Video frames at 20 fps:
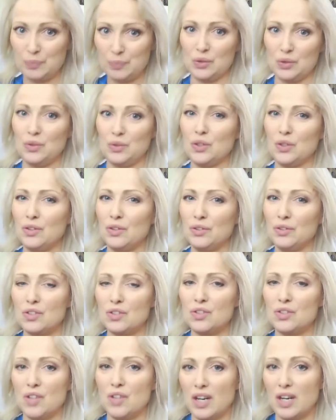So you'll
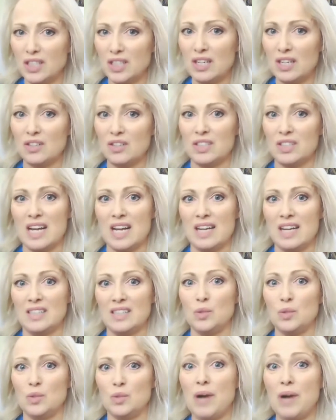start to understand
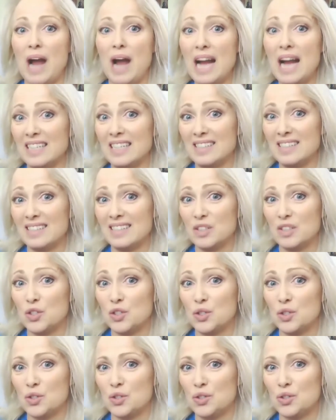as you practice
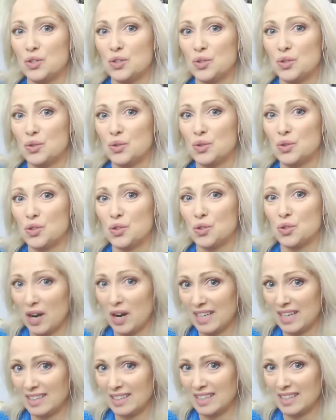
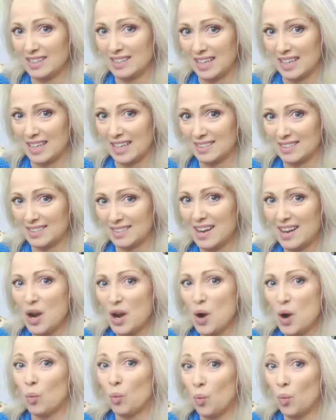trying these things,
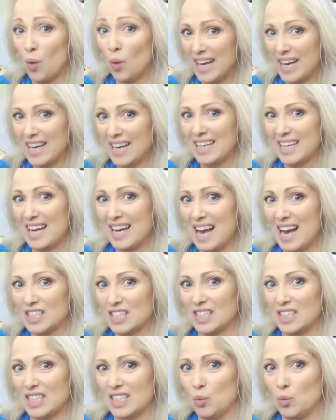what
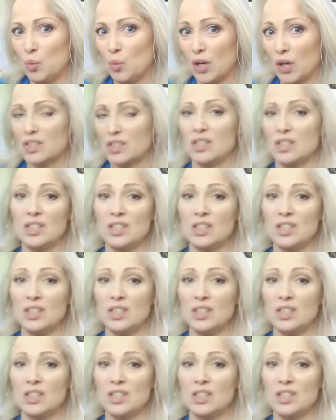actually works.